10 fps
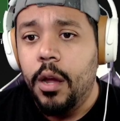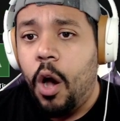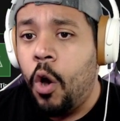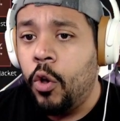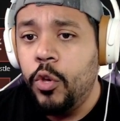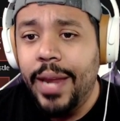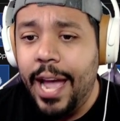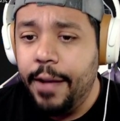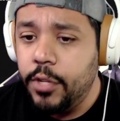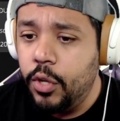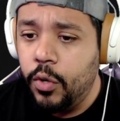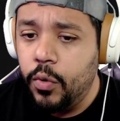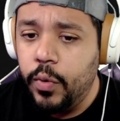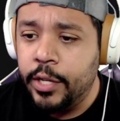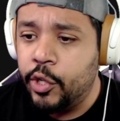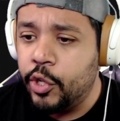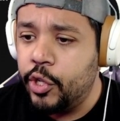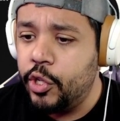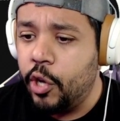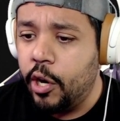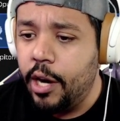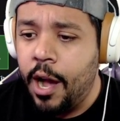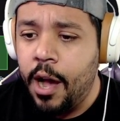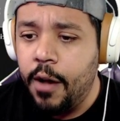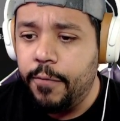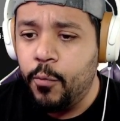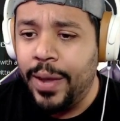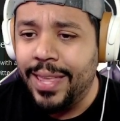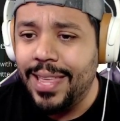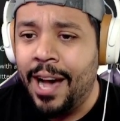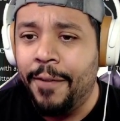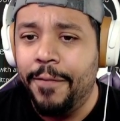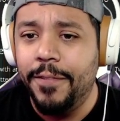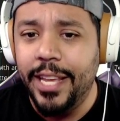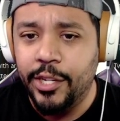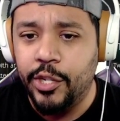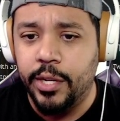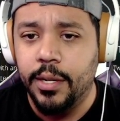All you would have to do is just start off with Affliction.